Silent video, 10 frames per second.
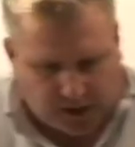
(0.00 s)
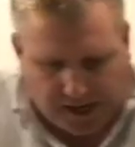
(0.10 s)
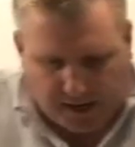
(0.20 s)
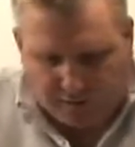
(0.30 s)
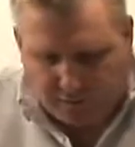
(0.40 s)

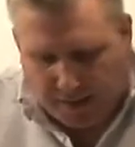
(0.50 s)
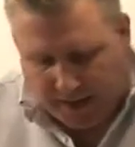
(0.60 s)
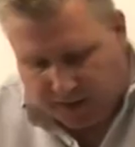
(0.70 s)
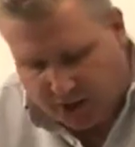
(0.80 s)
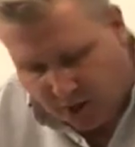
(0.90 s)
layer of
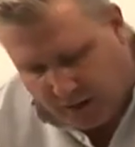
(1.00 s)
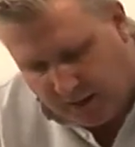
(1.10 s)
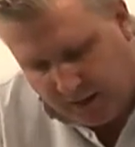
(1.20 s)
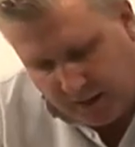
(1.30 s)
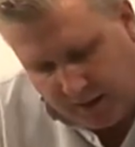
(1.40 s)
panettone.
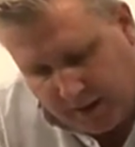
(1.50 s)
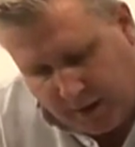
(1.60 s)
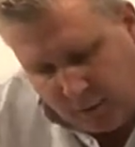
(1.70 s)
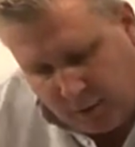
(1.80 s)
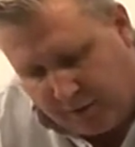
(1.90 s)

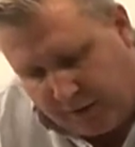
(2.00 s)
And we're going to